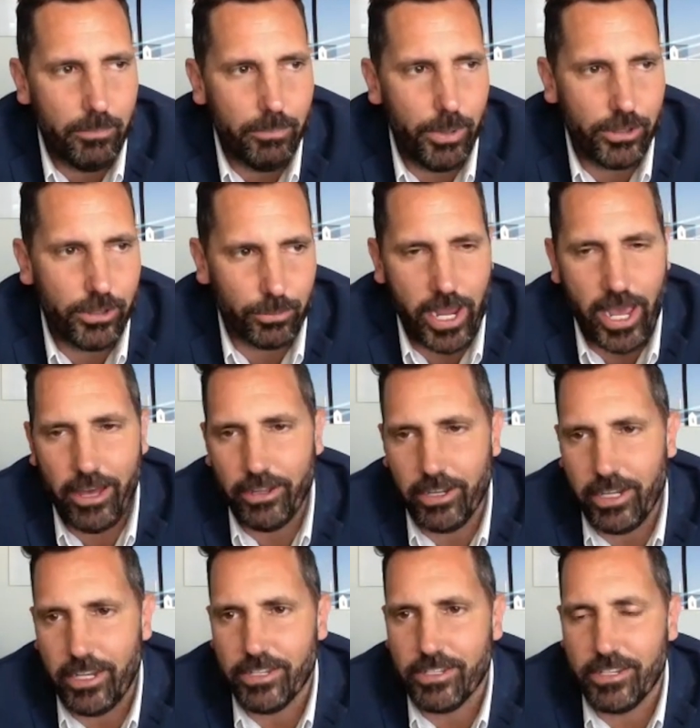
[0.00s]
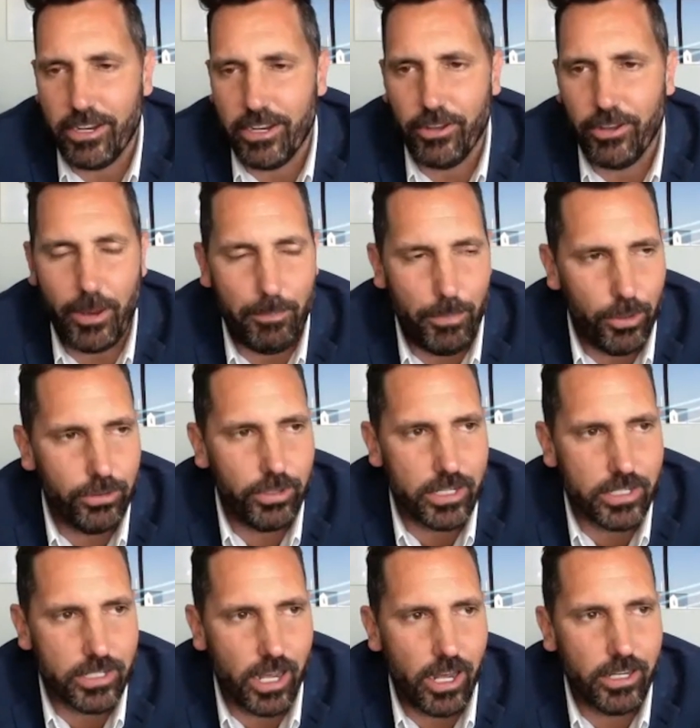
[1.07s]
But the reality is, that boat that
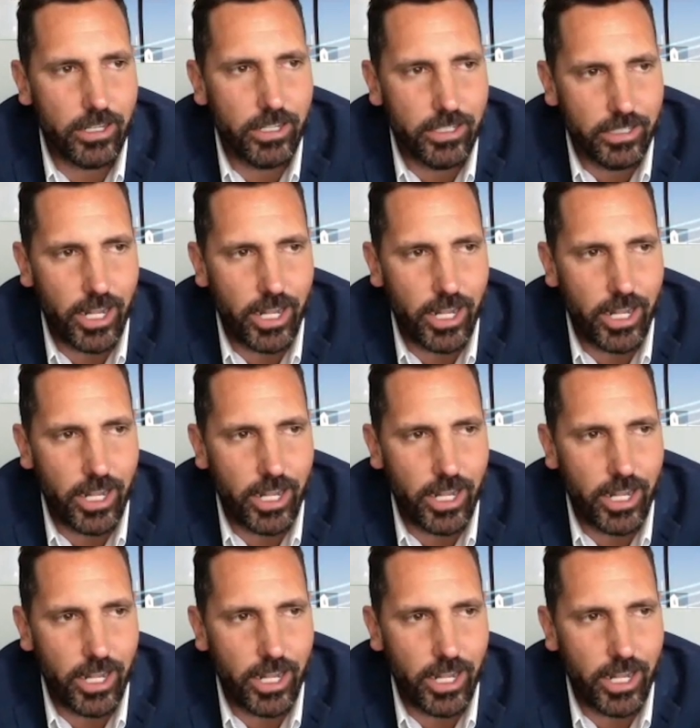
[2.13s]
he's on,